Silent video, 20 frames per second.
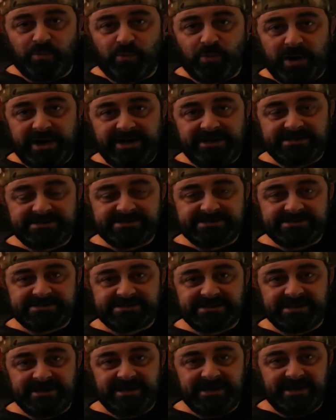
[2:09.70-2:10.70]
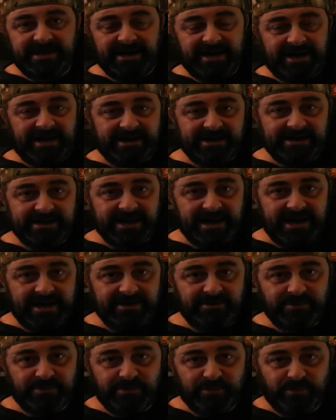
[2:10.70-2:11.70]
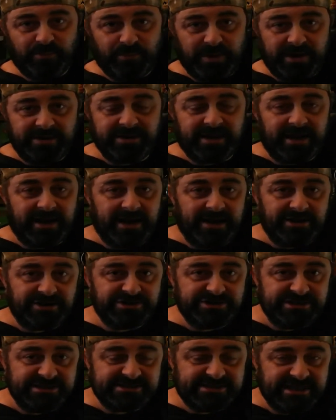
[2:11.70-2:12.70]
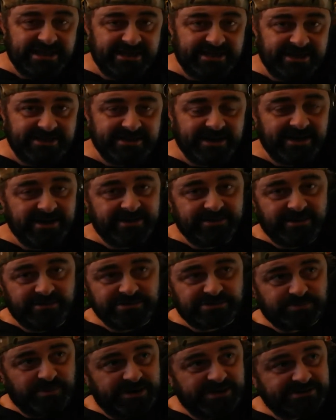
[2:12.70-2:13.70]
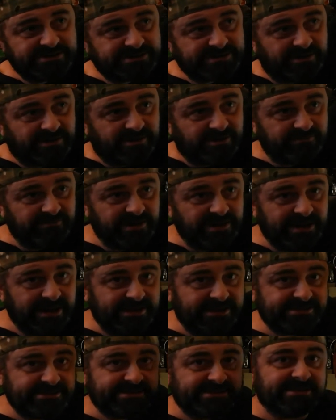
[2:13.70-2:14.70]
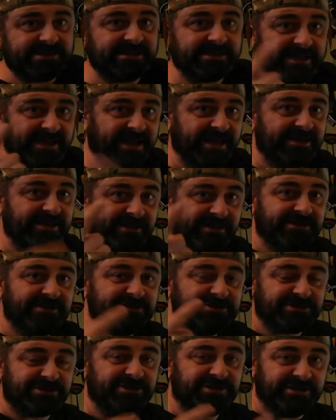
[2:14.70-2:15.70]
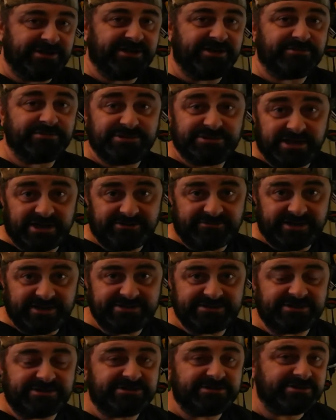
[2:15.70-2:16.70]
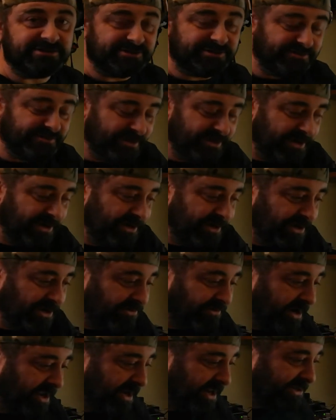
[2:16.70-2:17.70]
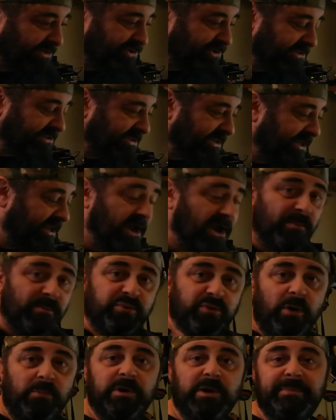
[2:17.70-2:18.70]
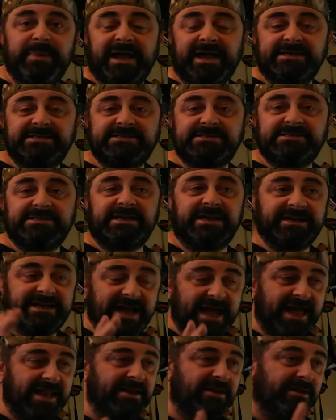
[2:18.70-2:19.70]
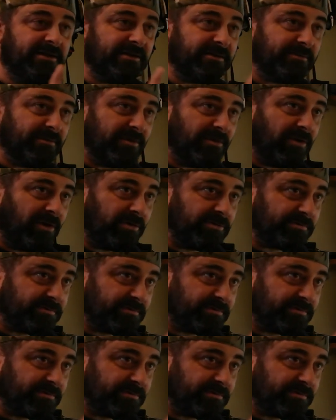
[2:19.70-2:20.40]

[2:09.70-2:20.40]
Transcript: weights, and again, when that energy is needed, those weights are released, again turning the old generator to create electricity. Problem is, again, a lot of